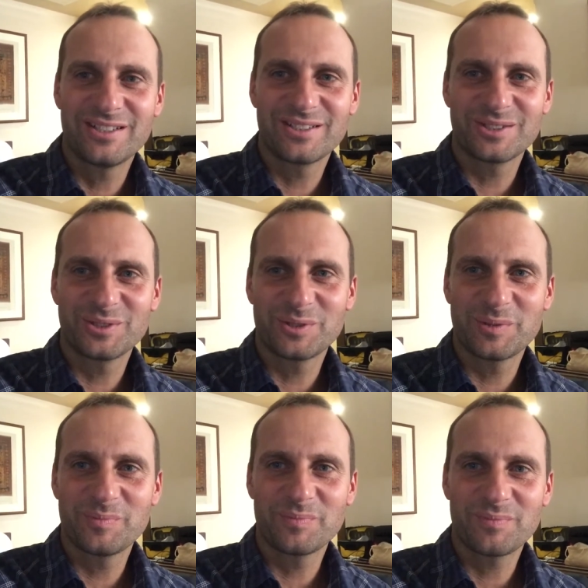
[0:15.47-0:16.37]
So
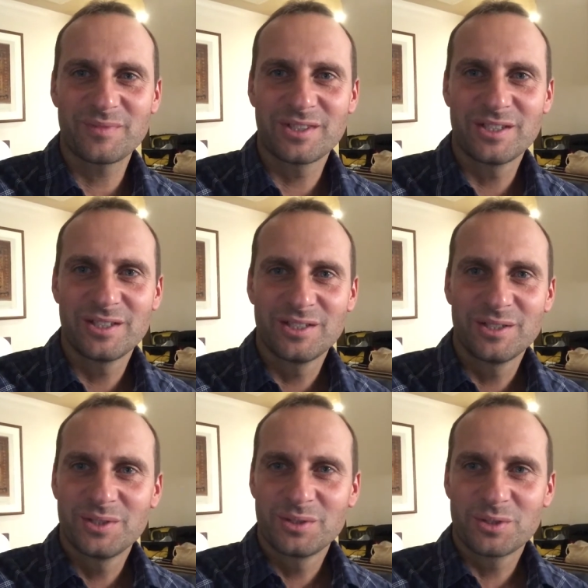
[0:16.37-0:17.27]
um,
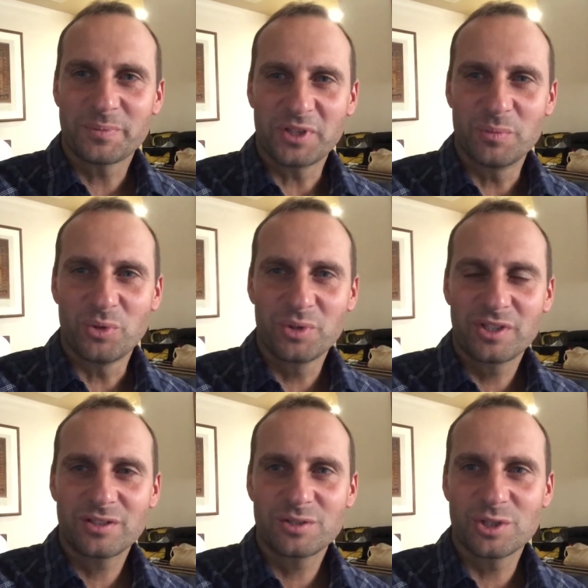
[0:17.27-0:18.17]
we spent the
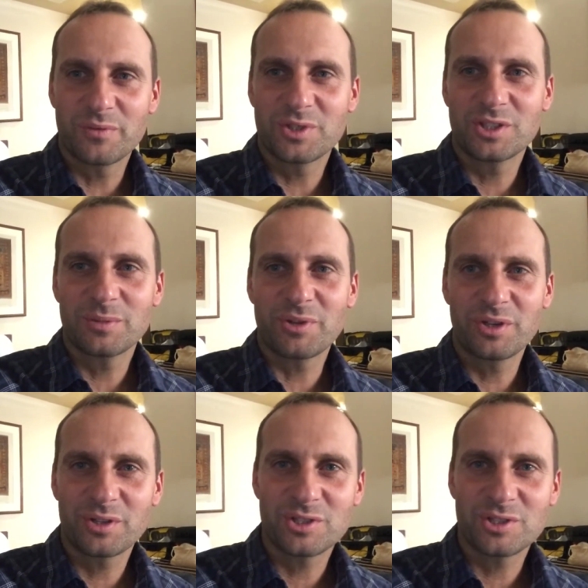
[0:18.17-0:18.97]
morning servicing the bikes,